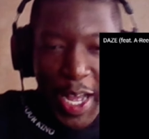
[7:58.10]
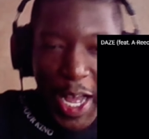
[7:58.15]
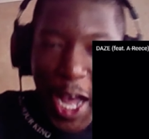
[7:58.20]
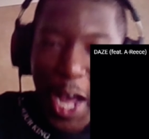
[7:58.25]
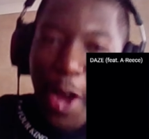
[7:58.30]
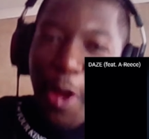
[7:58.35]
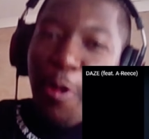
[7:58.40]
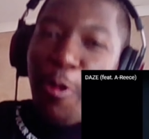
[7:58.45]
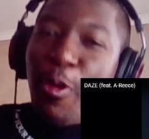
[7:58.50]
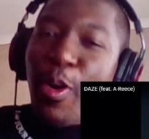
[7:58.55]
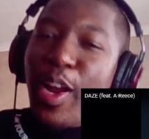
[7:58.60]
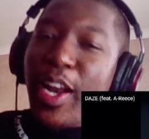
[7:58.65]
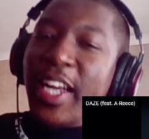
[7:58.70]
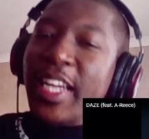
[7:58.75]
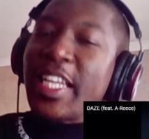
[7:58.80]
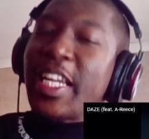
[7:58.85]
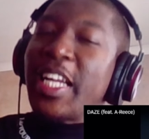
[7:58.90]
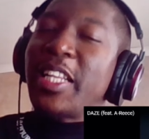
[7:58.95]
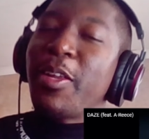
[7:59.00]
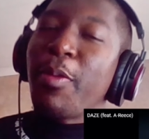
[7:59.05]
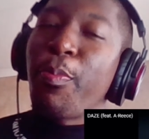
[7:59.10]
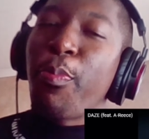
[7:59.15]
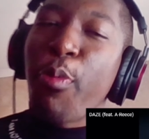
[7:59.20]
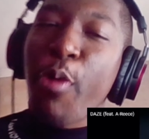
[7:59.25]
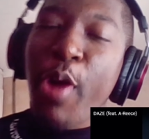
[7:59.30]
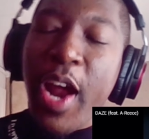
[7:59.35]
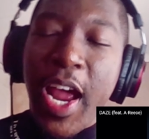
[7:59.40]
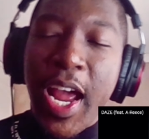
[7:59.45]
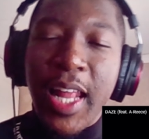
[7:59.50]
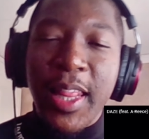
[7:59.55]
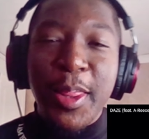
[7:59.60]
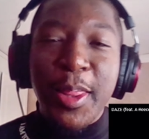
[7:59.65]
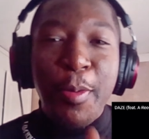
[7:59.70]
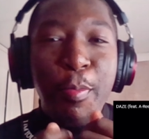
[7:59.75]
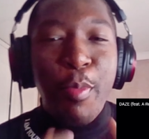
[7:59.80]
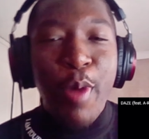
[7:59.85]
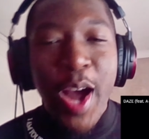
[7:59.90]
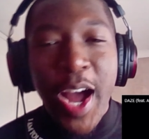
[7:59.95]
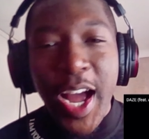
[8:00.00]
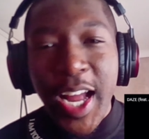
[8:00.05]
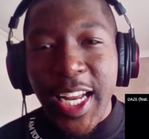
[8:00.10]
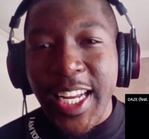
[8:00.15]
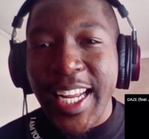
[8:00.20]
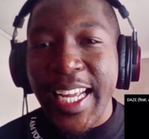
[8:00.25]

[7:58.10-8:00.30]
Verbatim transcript: I'd rather get the bread, the money,